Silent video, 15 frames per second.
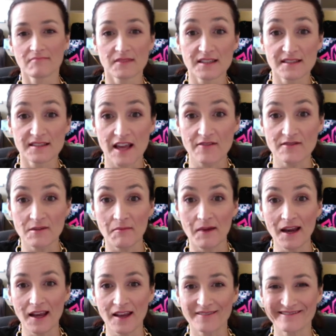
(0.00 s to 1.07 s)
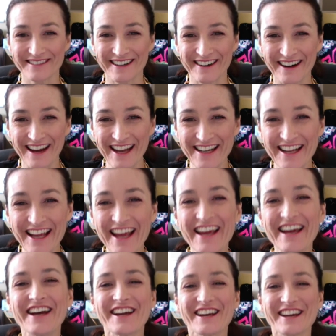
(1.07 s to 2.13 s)
save some money. All right.
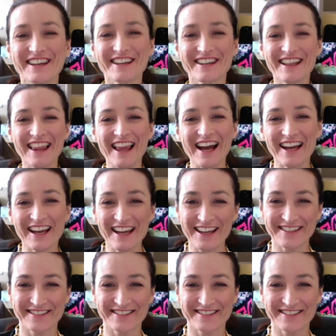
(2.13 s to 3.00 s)
Good luck.